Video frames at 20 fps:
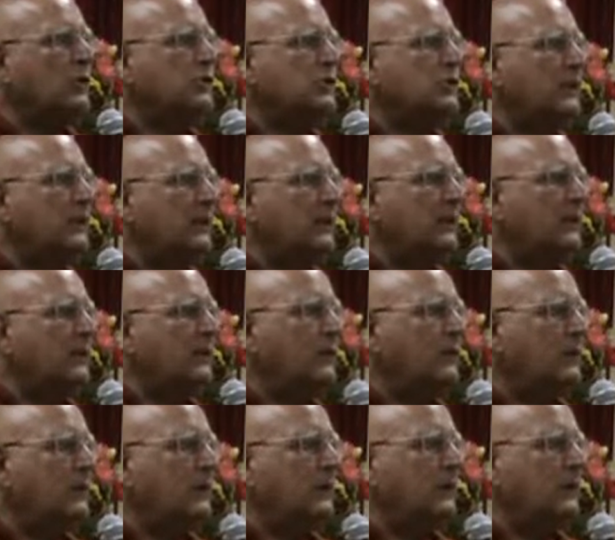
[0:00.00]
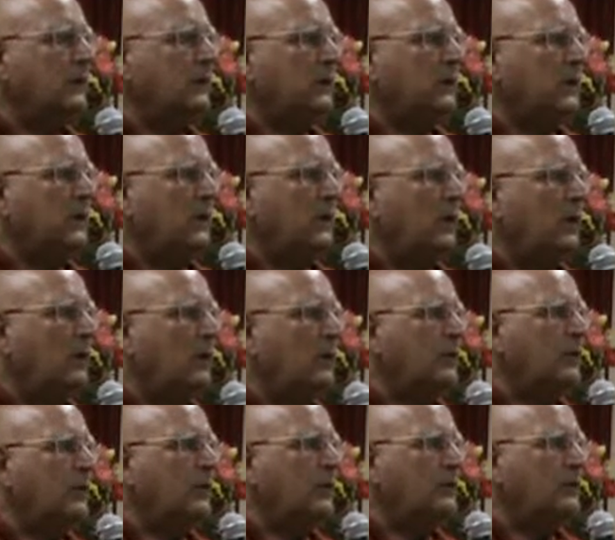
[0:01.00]
clergy, and so on.
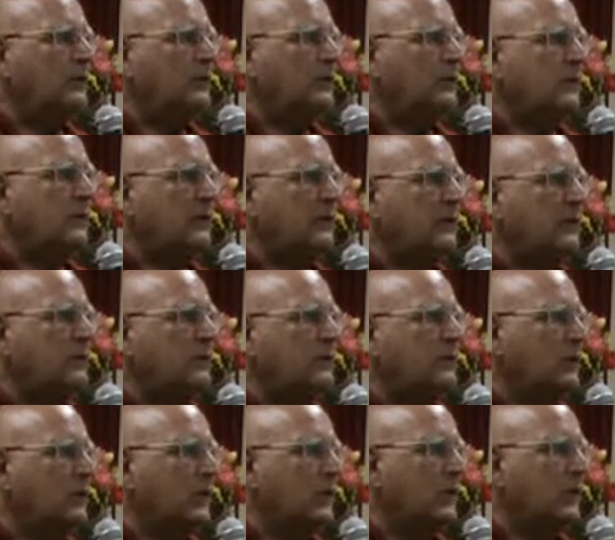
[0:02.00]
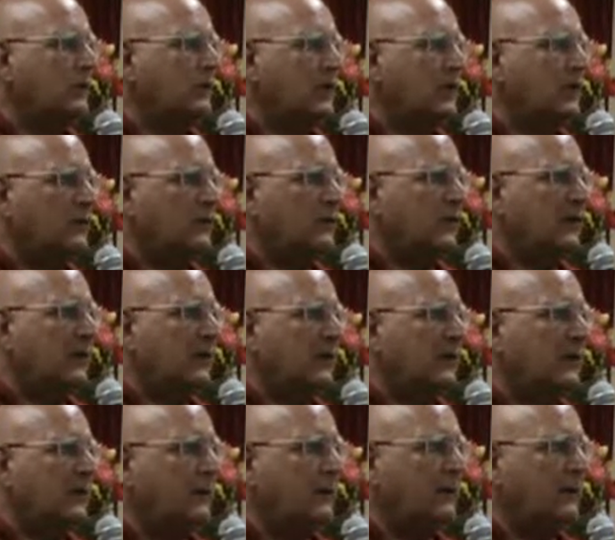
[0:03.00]
All those things Buddha has
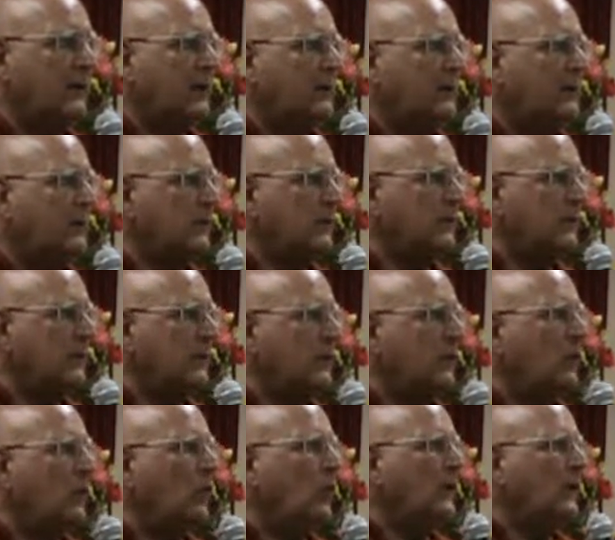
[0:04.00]
explained, and even